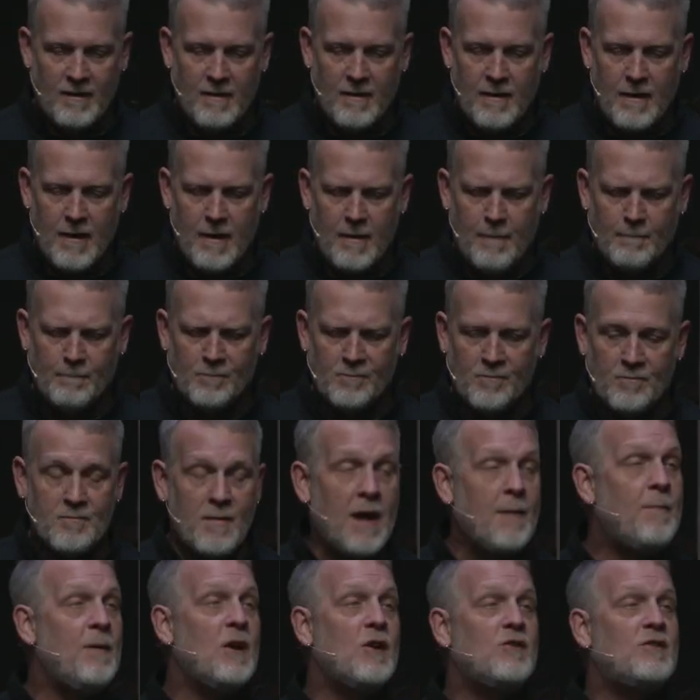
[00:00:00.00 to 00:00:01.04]
Um,
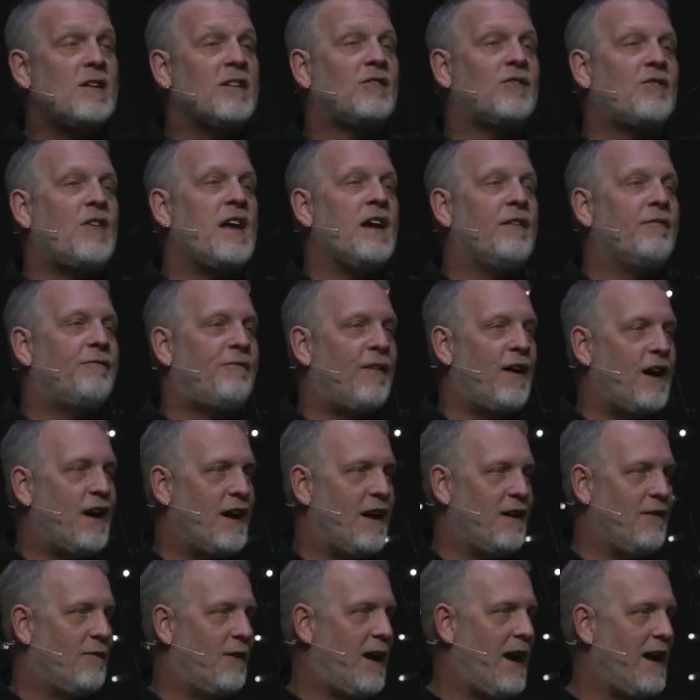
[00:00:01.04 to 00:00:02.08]
maybe you just think
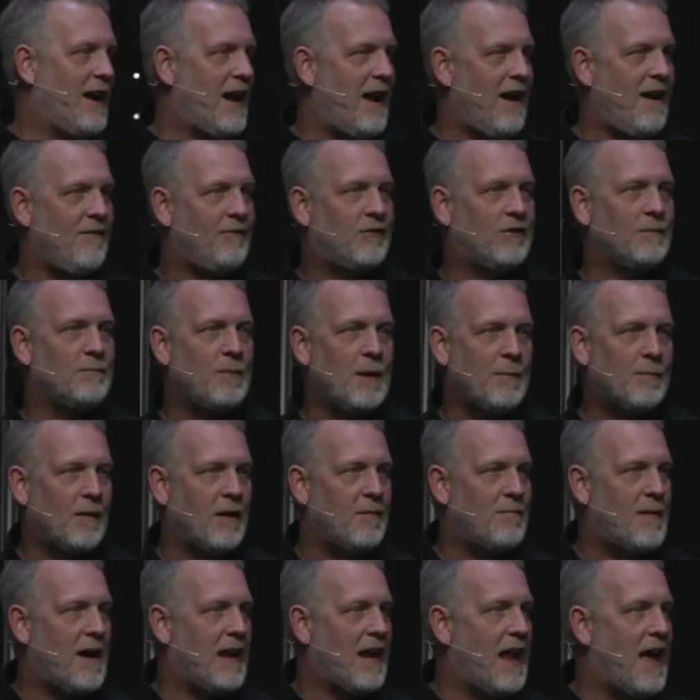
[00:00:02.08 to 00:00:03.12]
fun, right? I have some people in
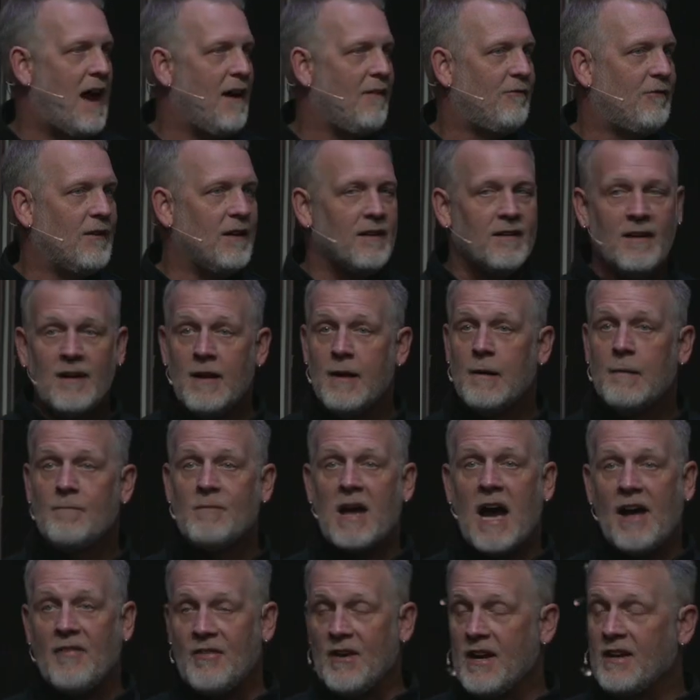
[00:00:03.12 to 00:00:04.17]
my life that
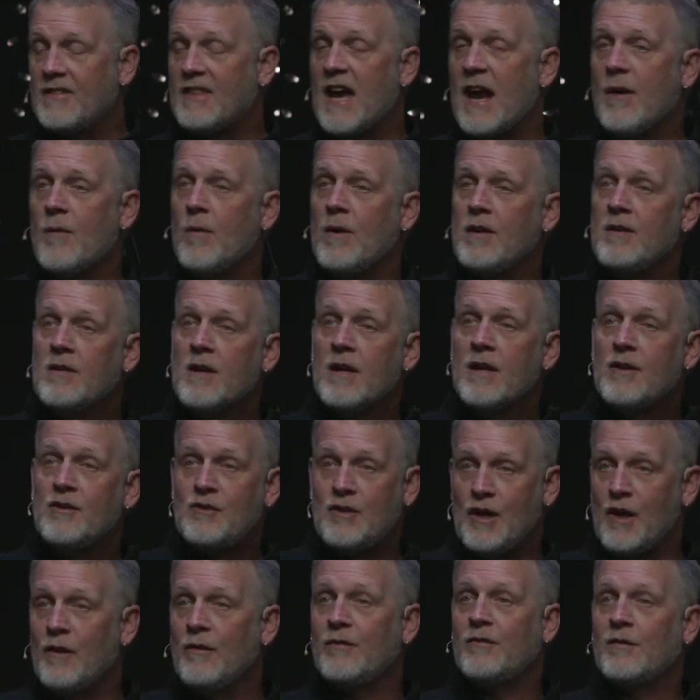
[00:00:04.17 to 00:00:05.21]
I think they would
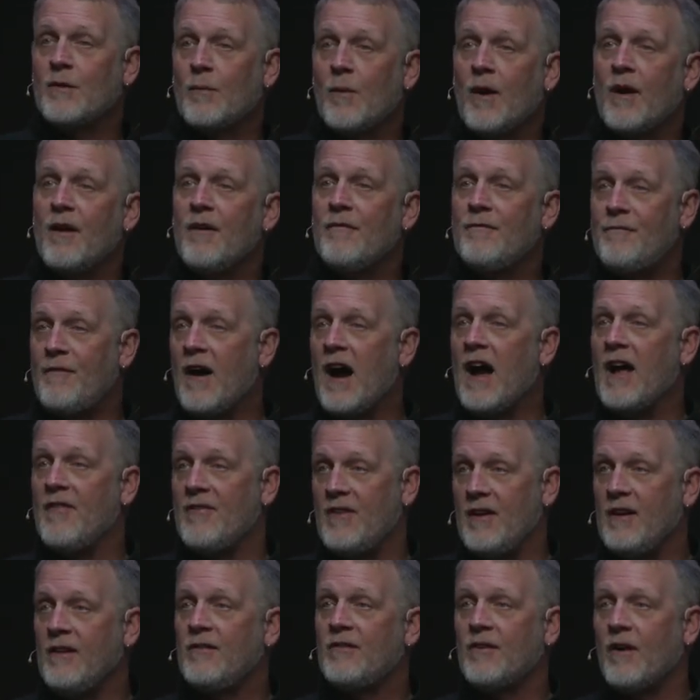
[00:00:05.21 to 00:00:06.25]
choose the word fun.
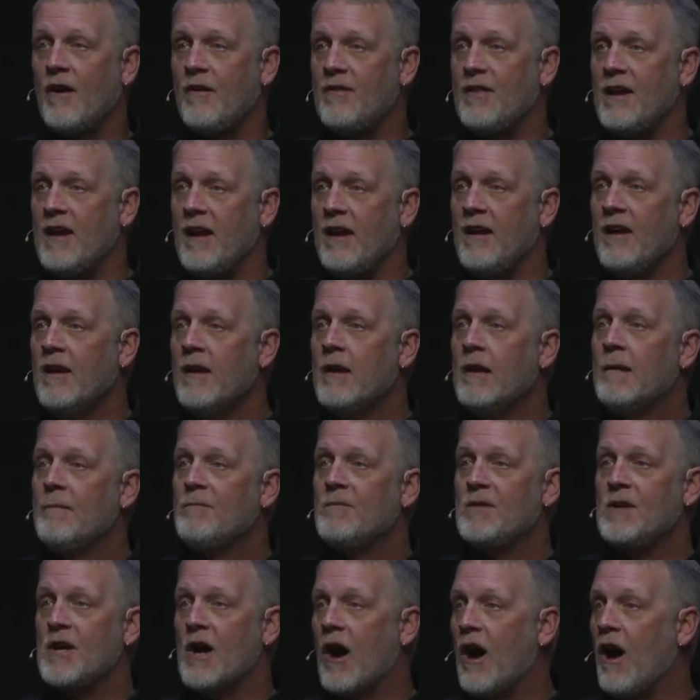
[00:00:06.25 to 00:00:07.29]
These are the
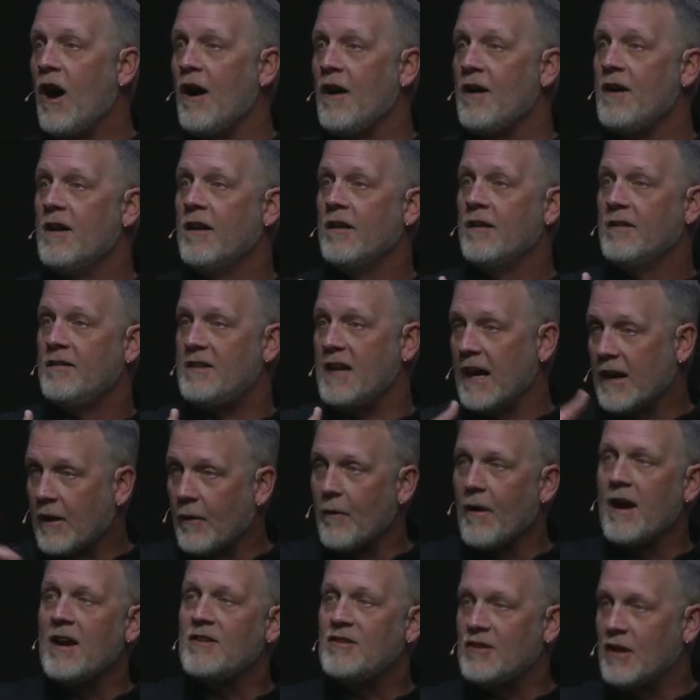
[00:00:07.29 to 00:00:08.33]
yard
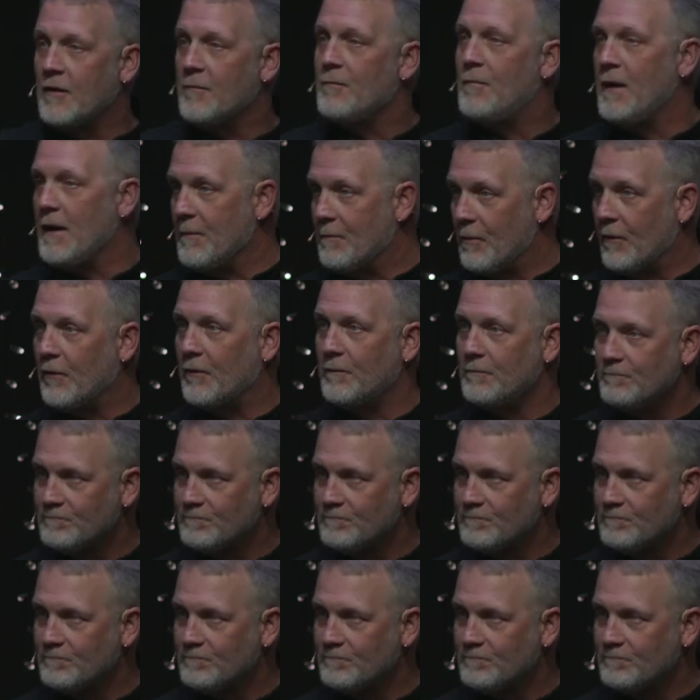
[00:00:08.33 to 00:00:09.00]
decoration people